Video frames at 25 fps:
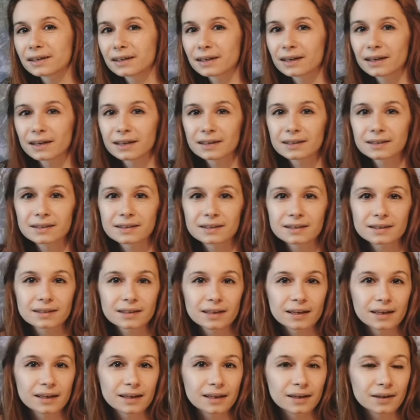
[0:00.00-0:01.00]
it's
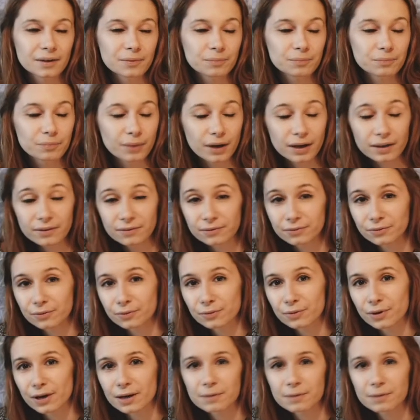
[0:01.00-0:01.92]
a painful